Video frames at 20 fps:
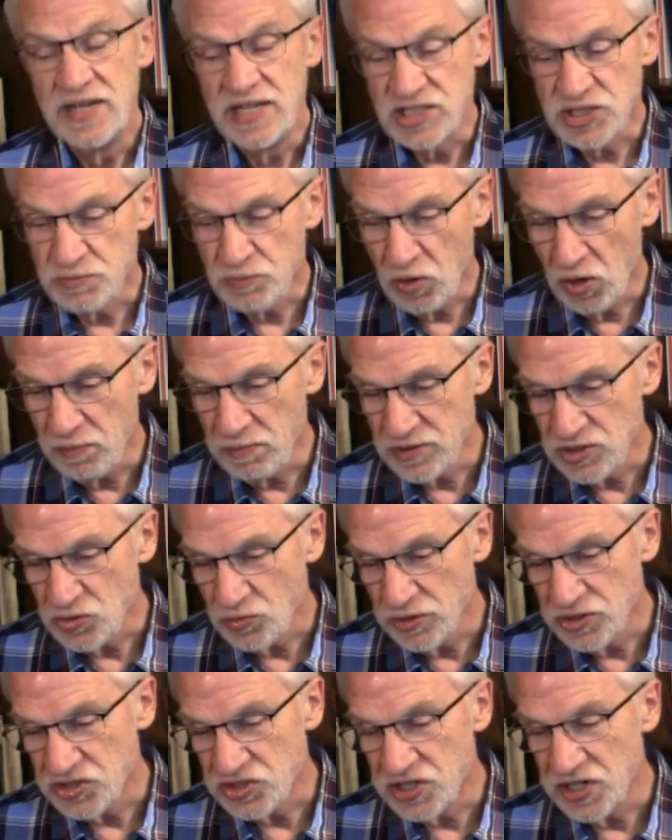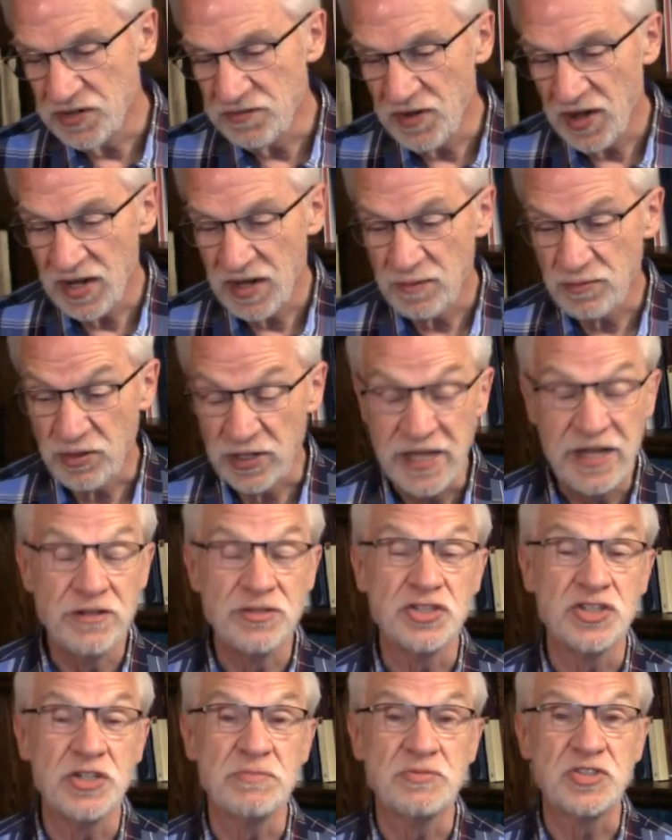Its purpose was to develop
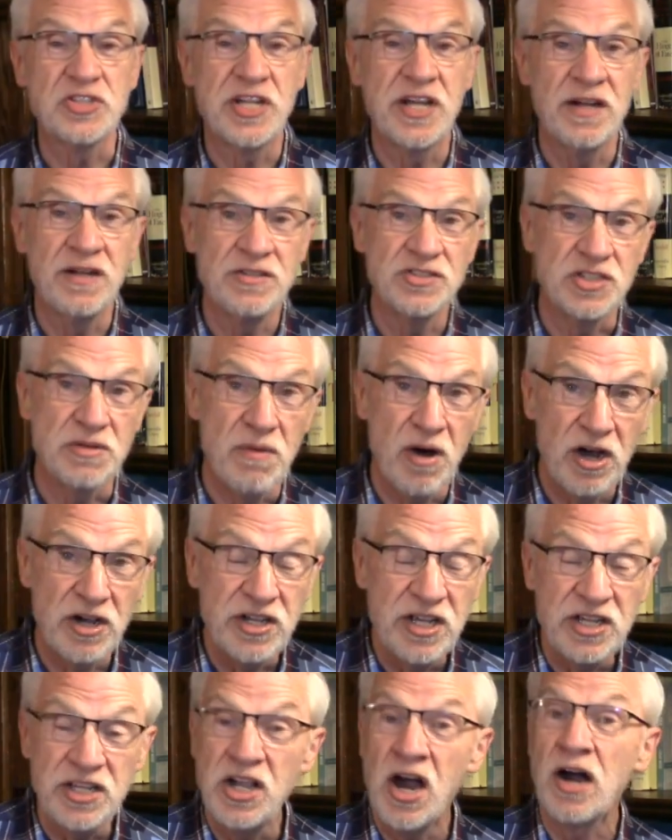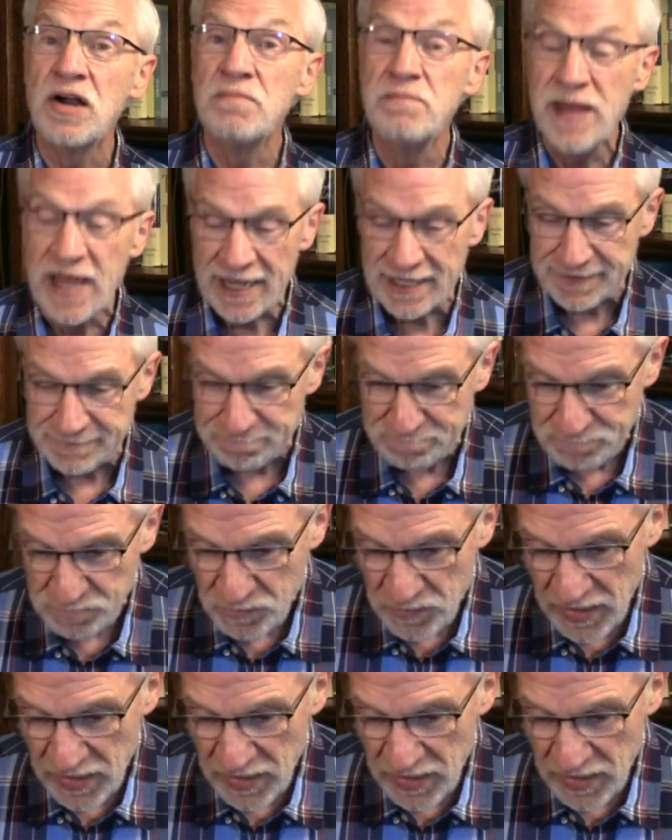leadership skills among young men.